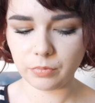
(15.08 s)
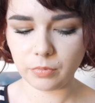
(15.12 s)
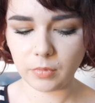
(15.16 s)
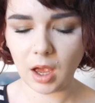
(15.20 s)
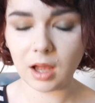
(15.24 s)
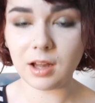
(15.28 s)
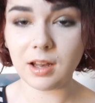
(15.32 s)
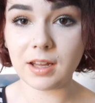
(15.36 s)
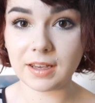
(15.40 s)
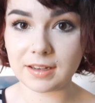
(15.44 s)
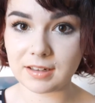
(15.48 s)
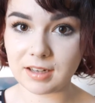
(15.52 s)

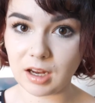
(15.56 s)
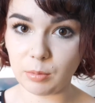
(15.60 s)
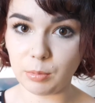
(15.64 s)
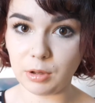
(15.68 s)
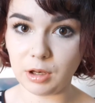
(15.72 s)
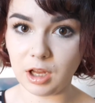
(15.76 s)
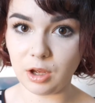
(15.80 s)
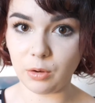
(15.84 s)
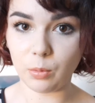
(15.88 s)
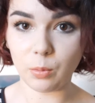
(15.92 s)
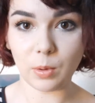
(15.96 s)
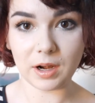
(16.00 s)
I'll link it down
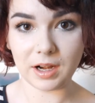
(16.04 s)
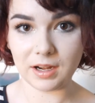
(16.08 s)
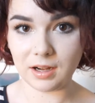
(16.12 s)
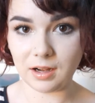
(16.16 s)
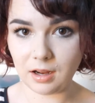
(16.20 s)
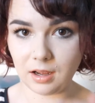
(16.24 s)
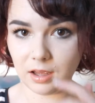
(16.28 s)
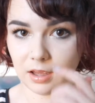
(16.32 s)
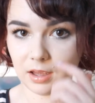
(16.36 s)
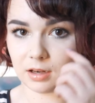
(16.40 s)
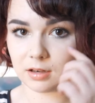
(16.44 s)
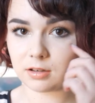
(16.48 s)
below
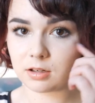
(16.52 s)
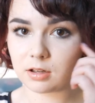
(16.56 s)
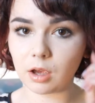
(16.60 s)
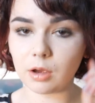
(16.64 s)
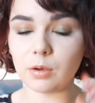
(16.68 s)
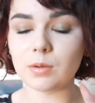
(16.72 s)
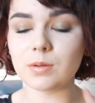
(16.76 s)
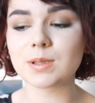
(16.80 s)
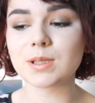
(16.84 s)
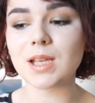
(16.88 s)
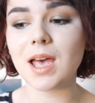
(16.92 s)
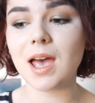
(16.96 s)
when it
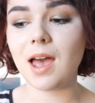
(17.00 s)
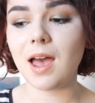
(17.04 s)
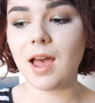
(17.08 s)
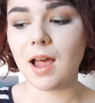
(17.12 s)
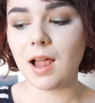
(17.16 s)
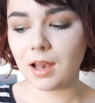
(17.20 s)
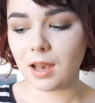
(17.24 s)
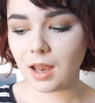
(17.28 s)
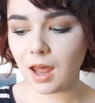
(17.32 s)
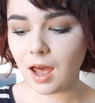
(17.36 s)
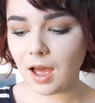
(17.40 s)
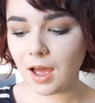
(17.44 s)
goes
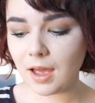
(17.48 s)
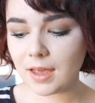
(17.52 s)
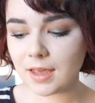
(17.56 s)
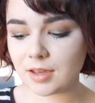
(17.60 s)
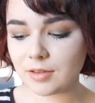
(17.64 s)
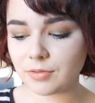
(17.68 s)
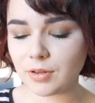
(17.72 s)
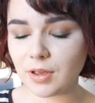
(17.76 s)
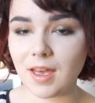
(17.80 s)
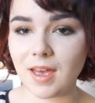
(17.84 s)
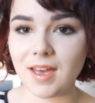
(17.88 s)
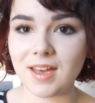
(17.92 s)

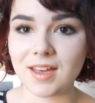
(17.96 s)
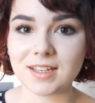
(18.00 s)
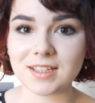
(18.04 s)
live.